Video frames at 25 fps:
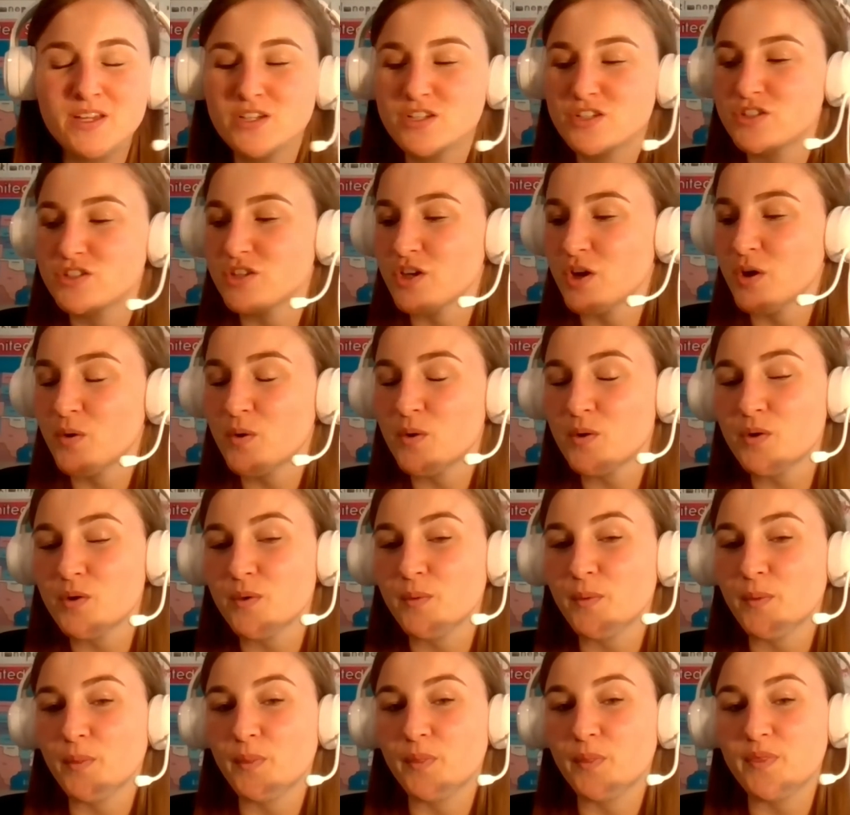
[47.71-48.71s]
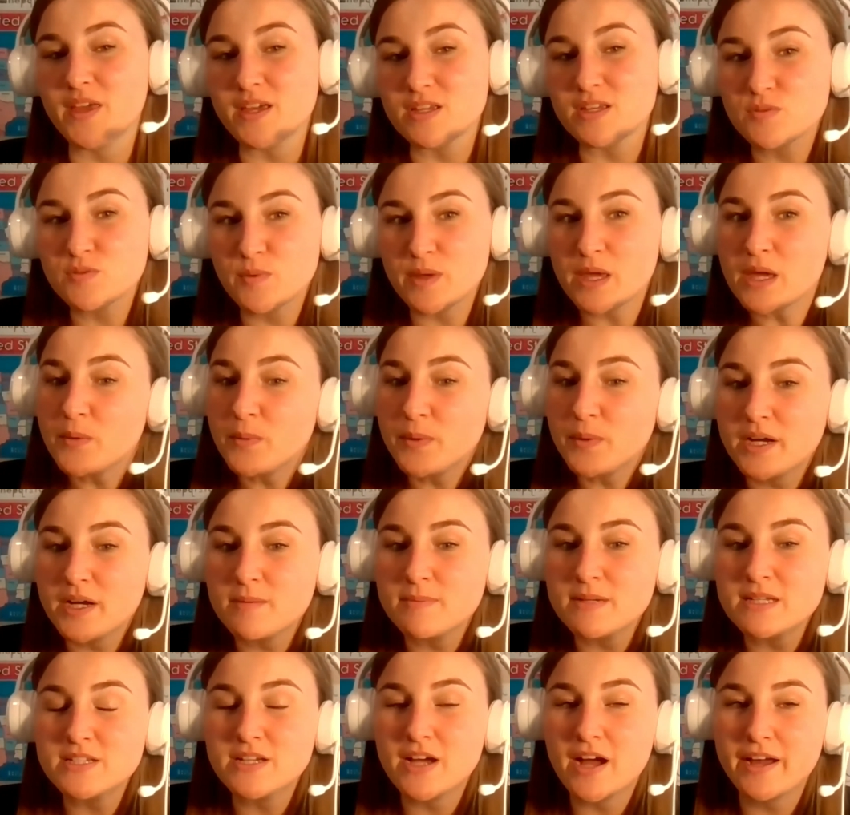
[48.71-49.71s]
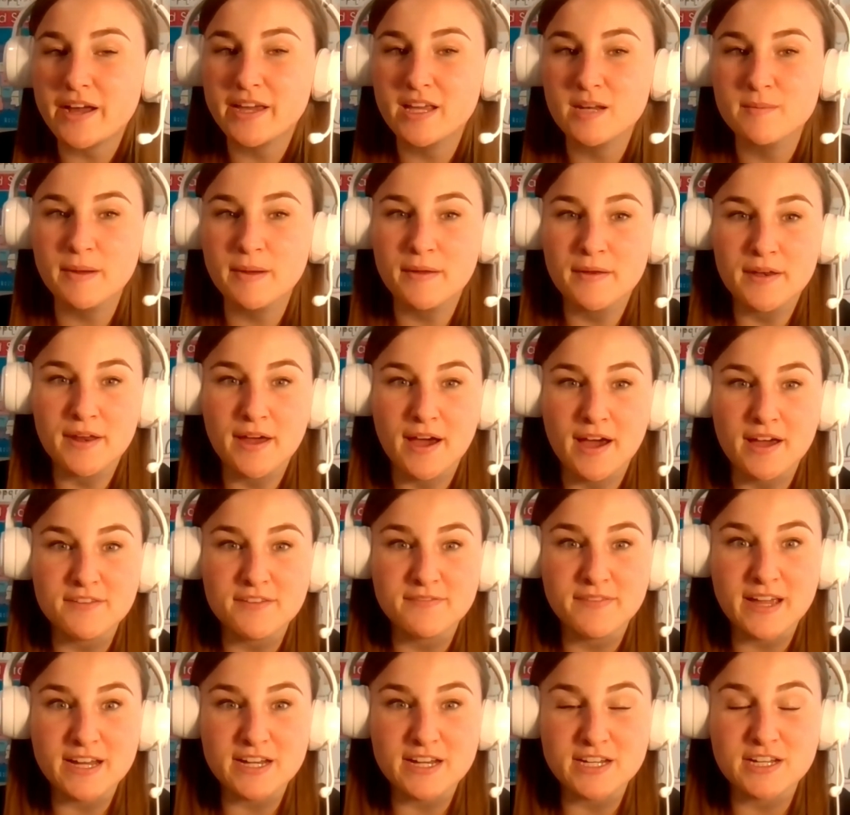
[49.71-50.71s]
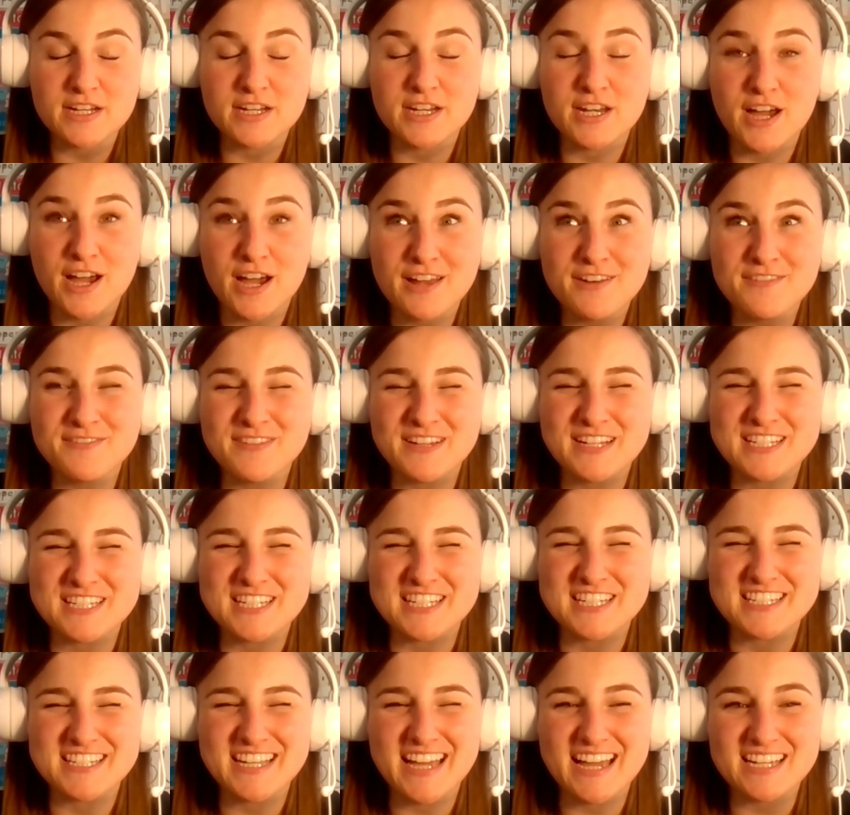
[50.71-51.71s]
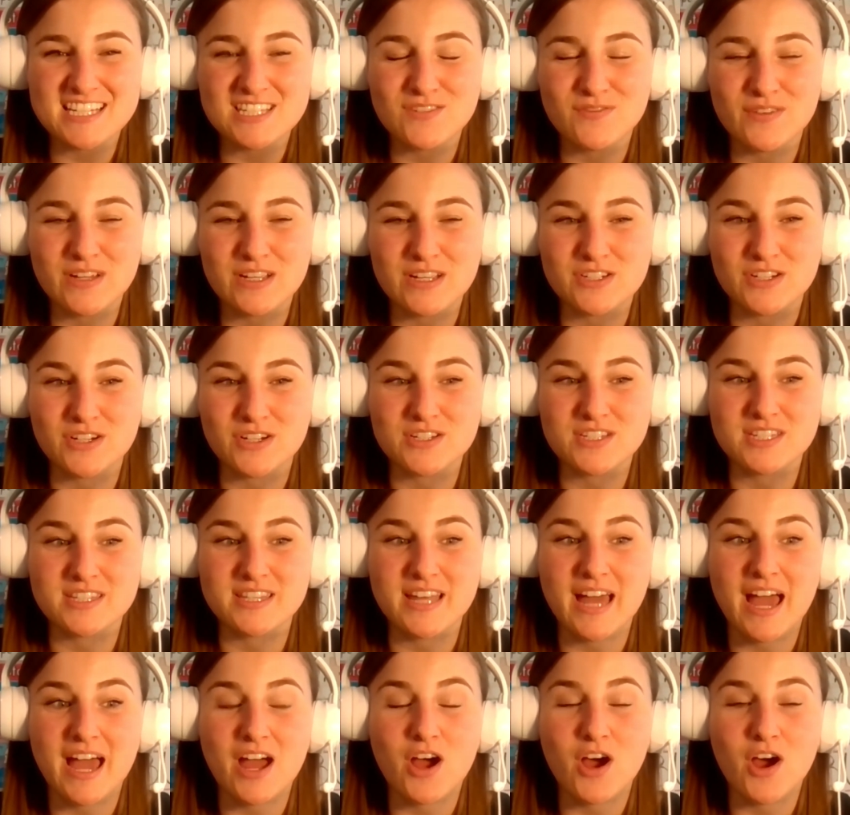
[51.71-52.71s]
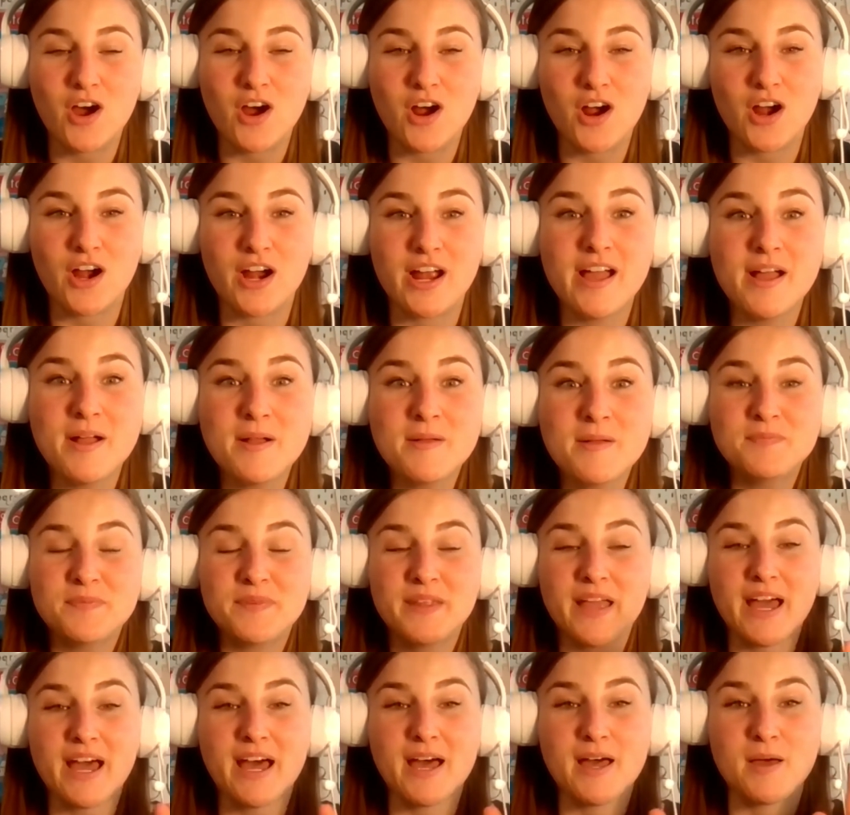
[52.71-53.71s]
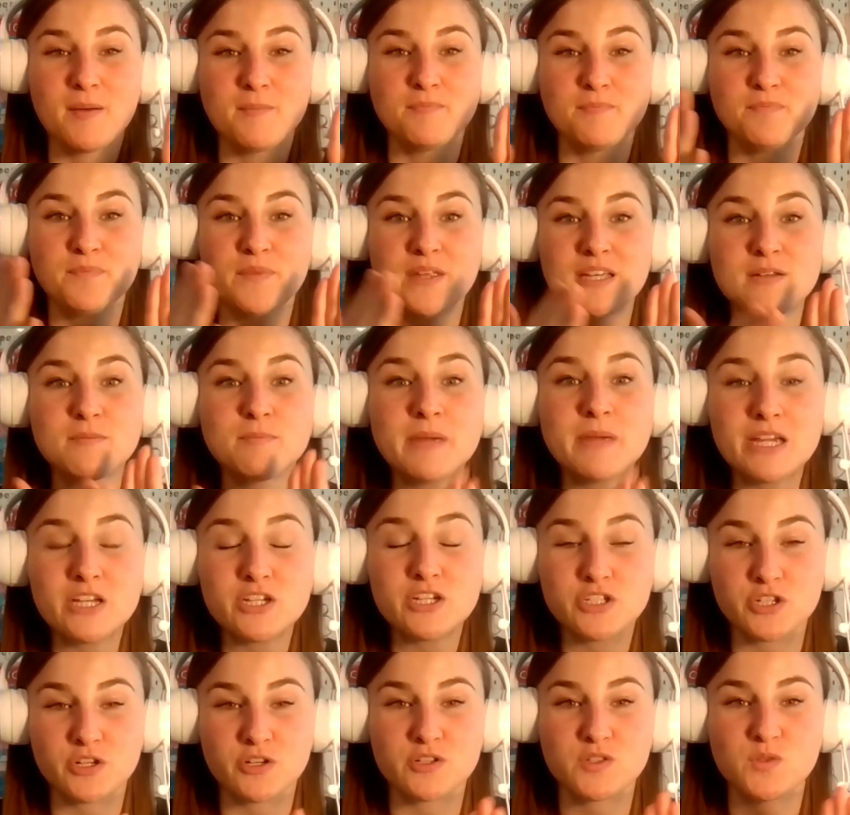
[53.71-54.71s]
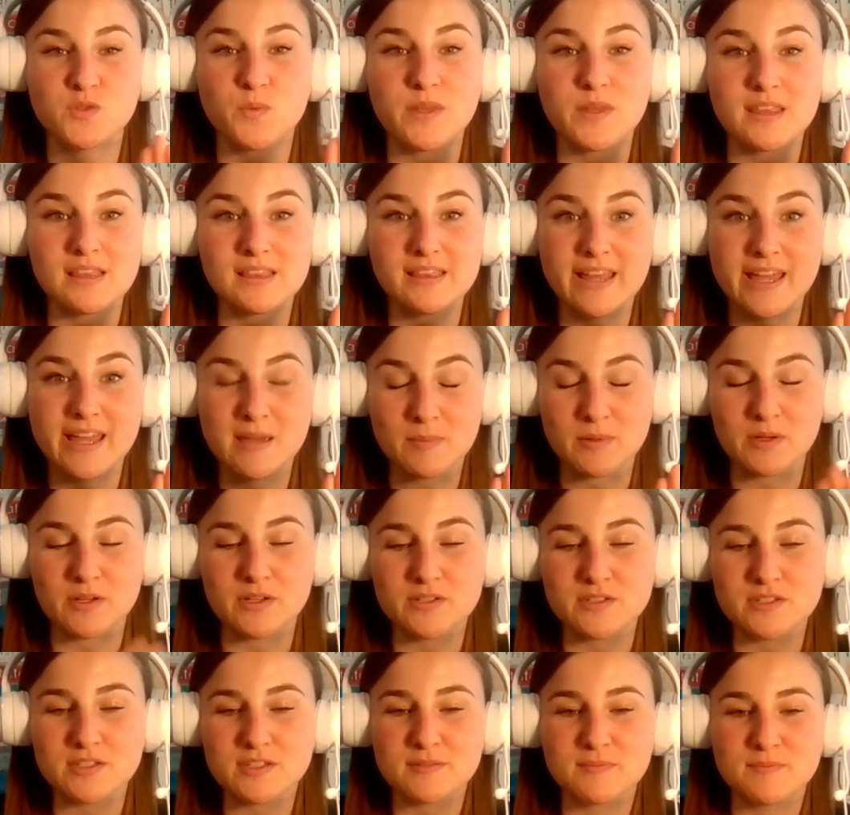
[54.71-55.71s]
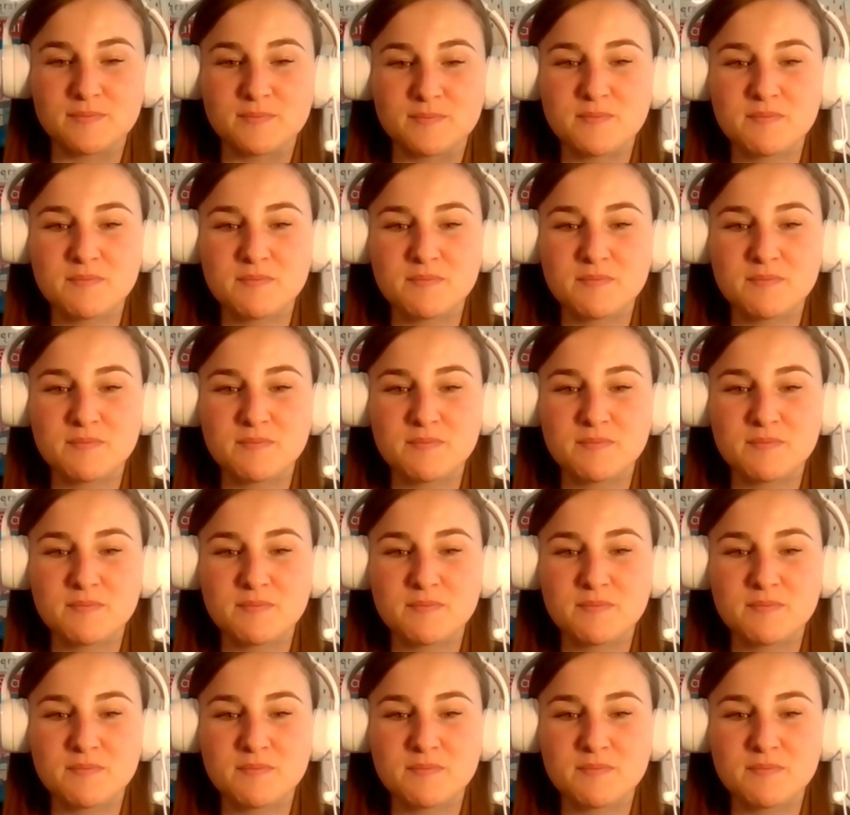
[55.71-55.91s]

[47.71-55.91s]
So this week, we're going to be talking about nonfiction text features that are pictures with labels.